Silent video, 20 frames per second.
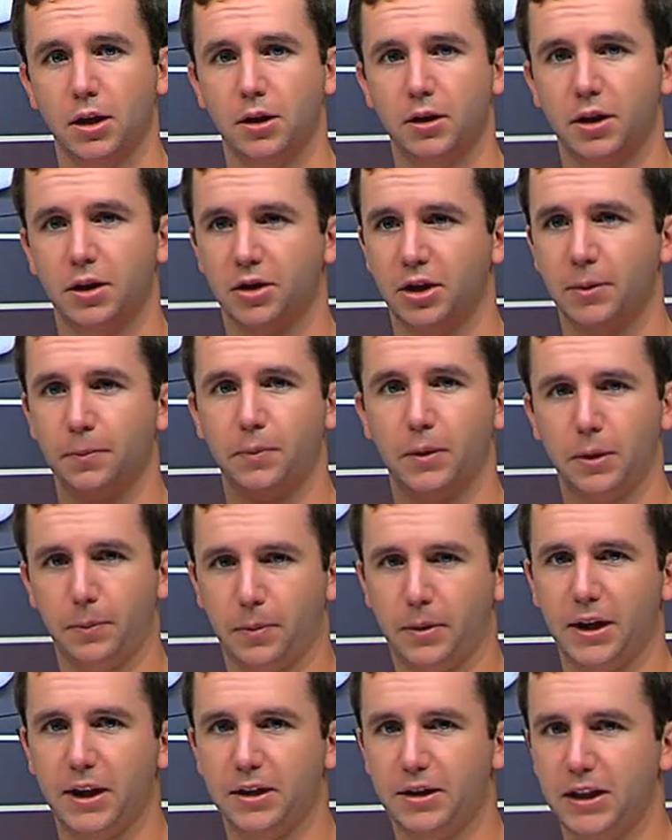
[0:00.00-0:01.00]
to simply
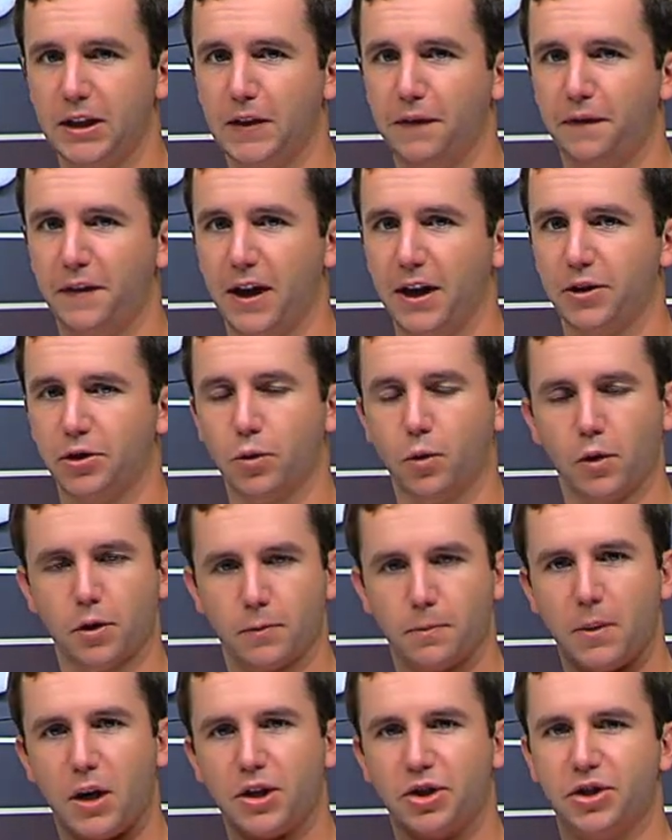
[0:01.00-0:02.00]
play defense or
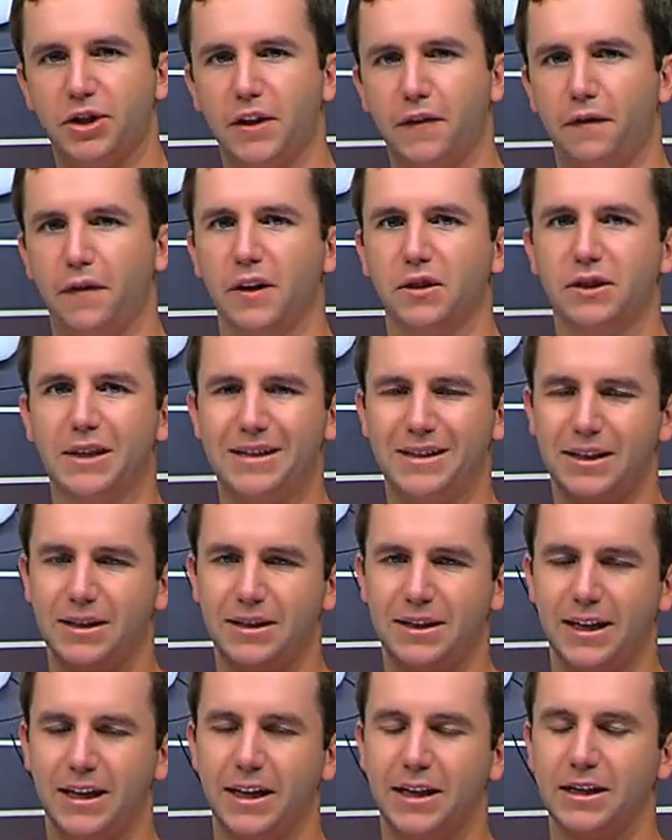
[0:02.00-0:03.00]
as much defense as he
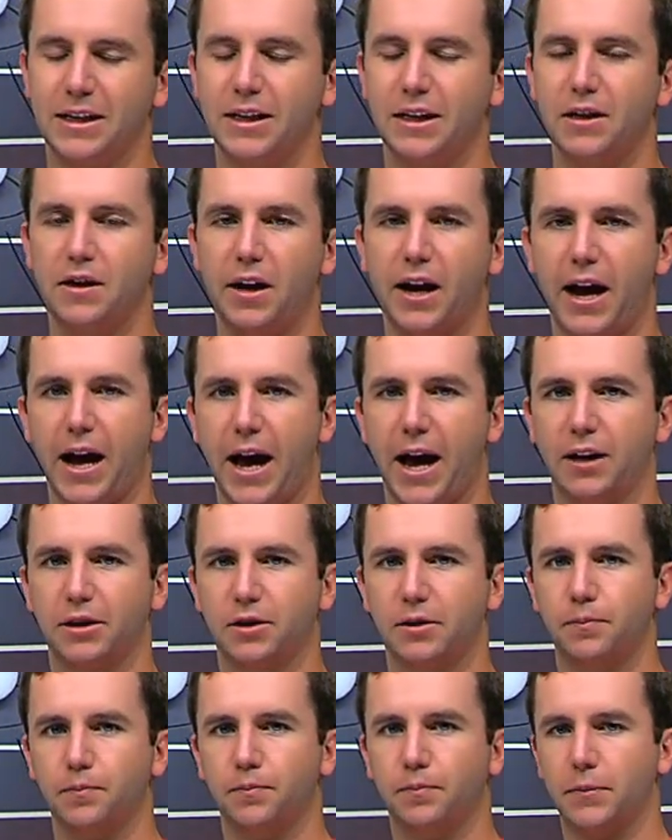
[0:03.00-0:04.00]
did
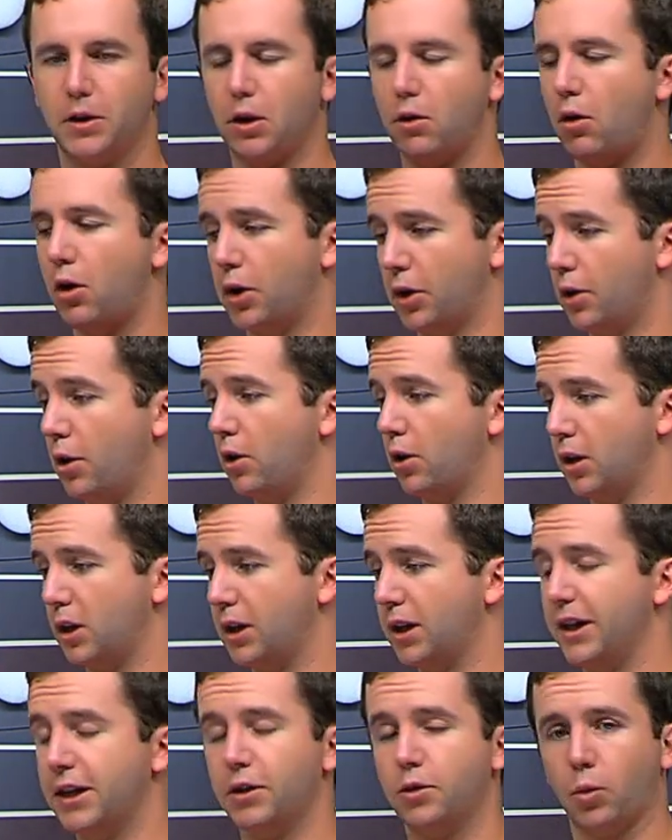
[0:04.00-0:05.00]
at, on a
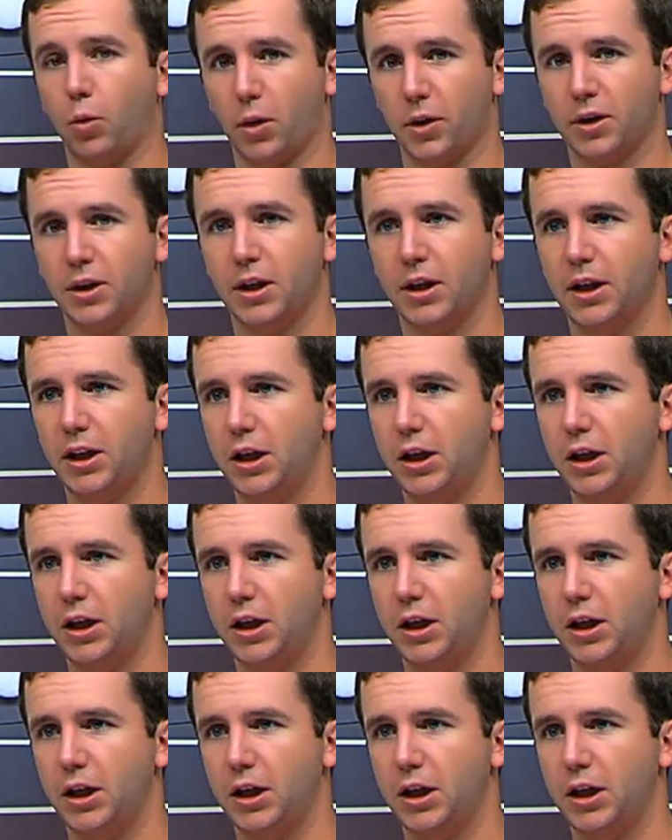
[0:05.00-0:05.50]
clay court.